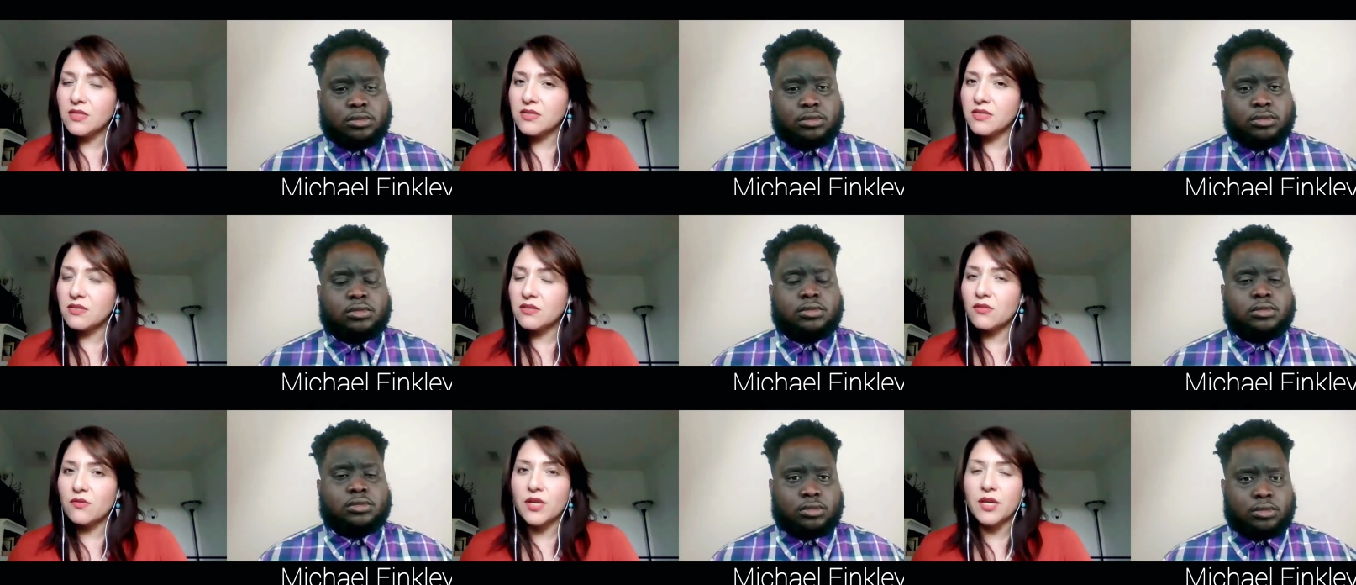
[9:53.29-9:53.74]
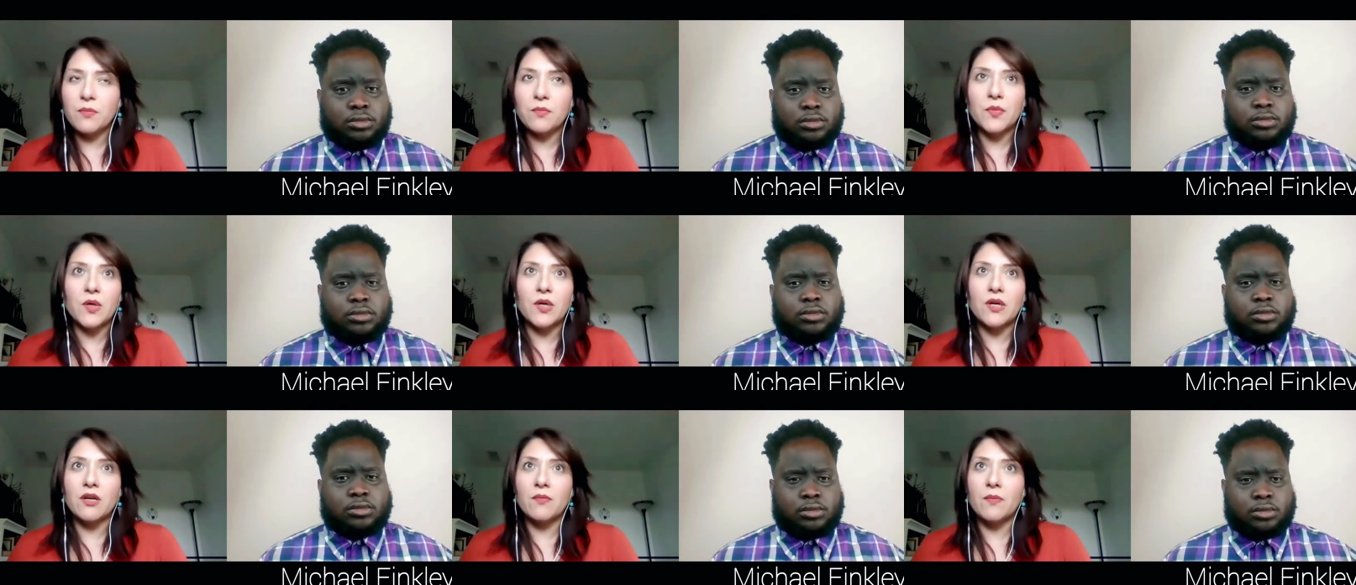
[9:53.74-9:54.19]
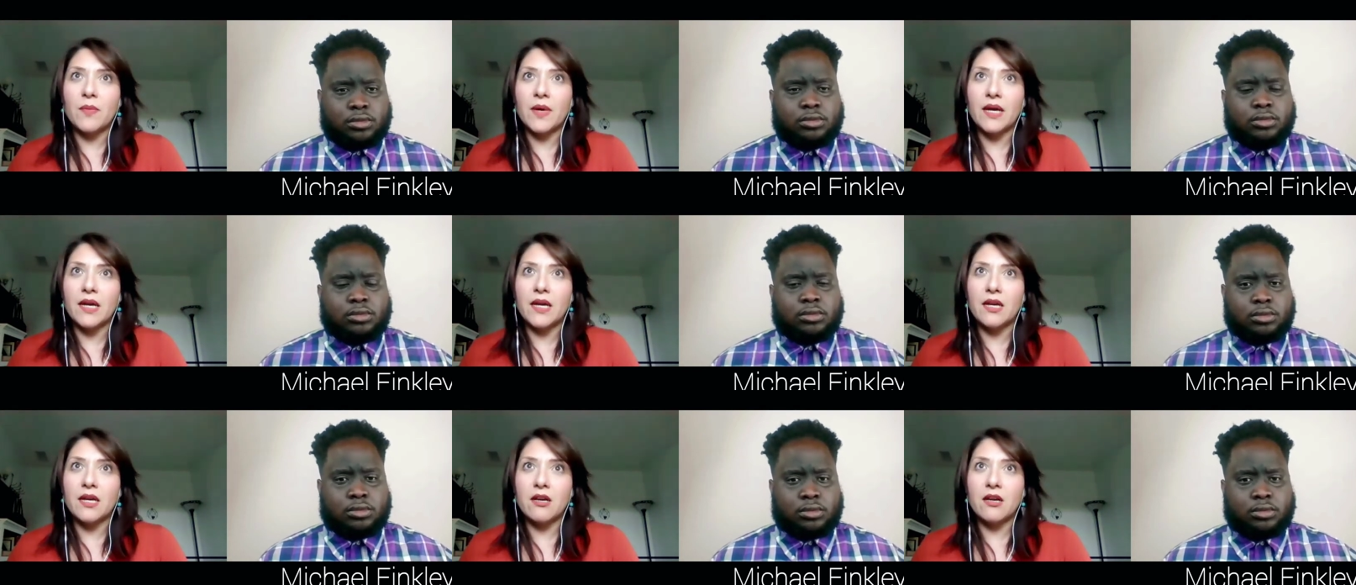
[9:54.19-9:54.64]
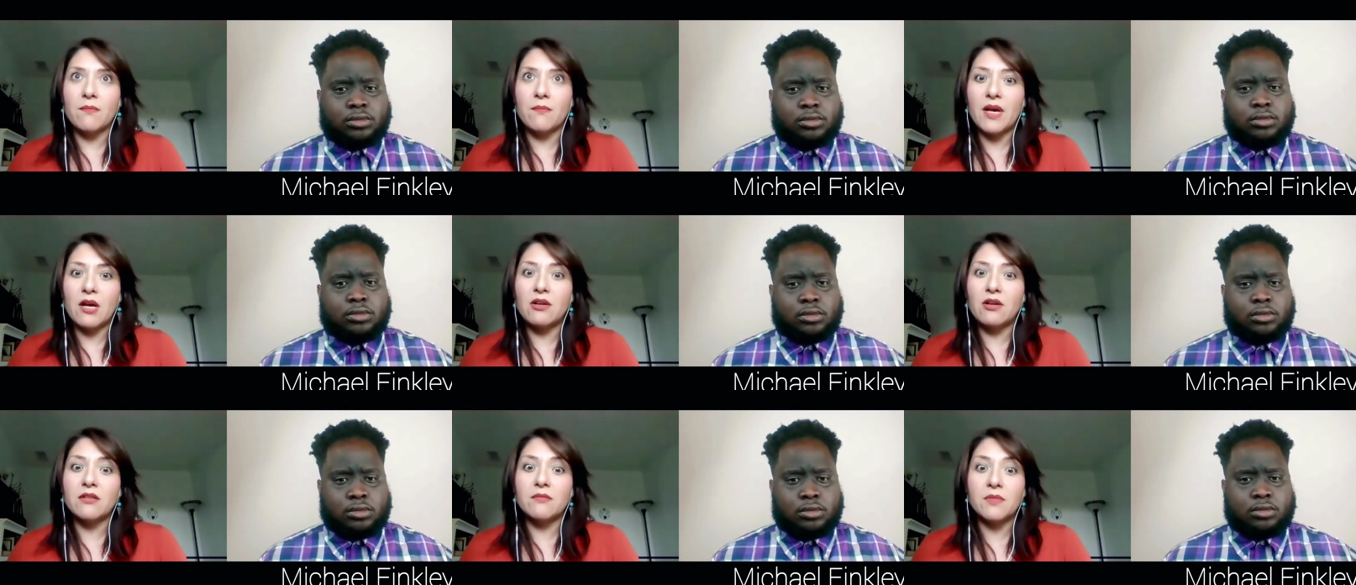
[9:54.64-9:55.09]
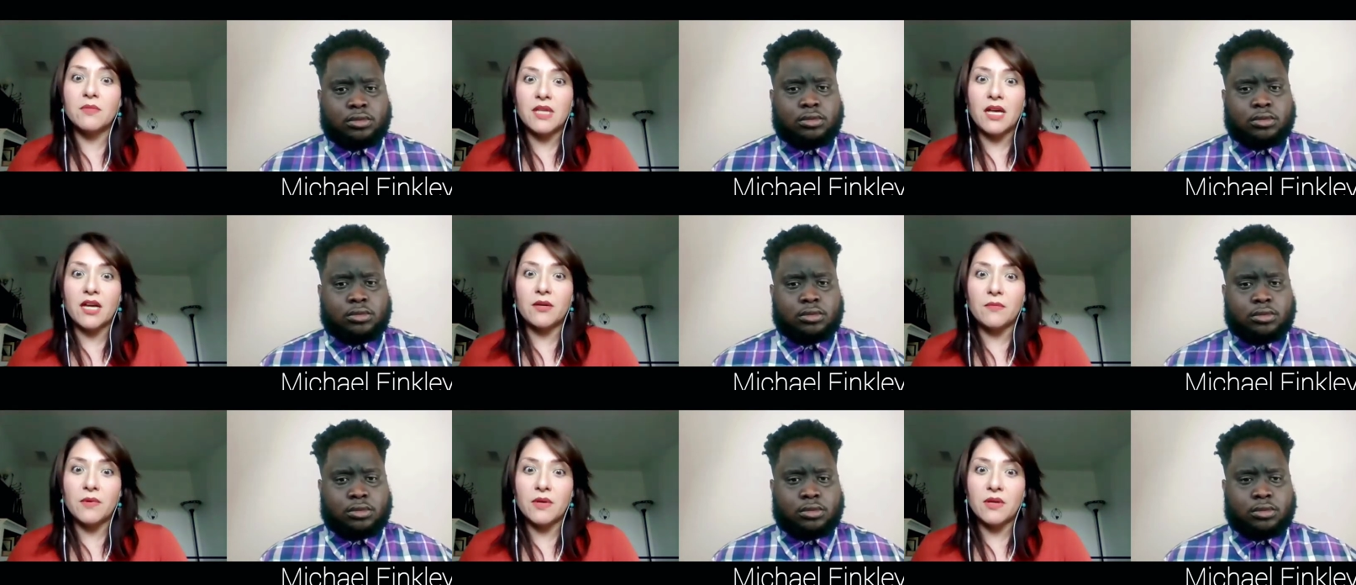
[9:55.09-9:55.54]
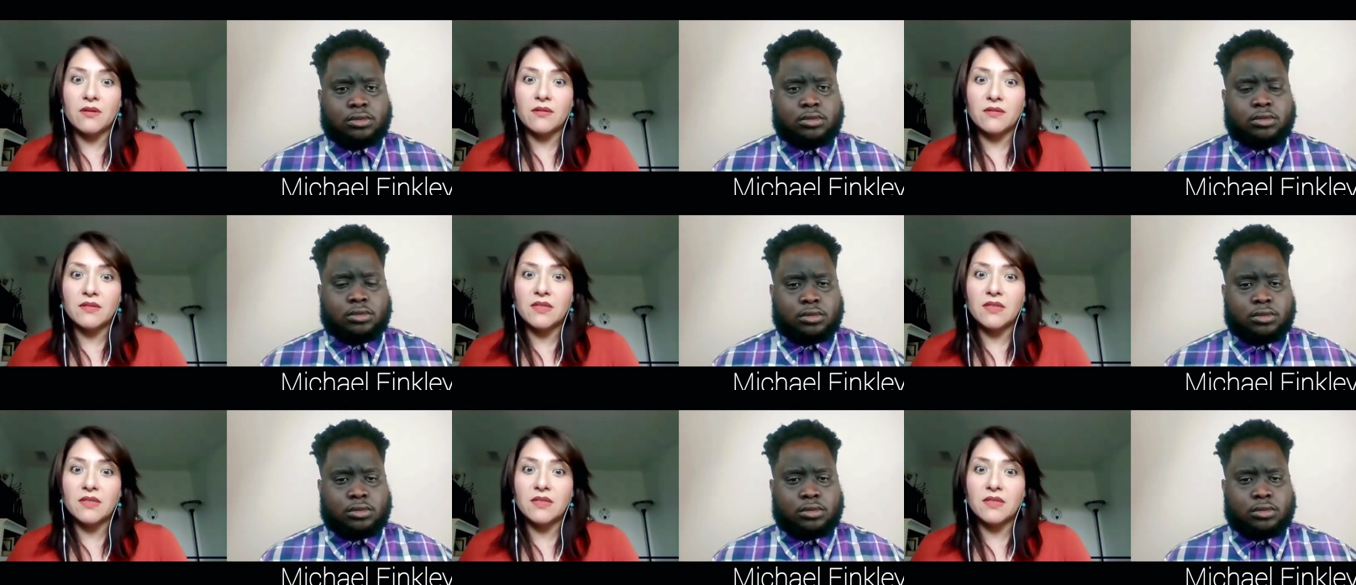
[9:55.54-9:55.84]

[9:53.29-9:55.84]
Speaker 1: It's a great book by uh, Malcolm Gladwell.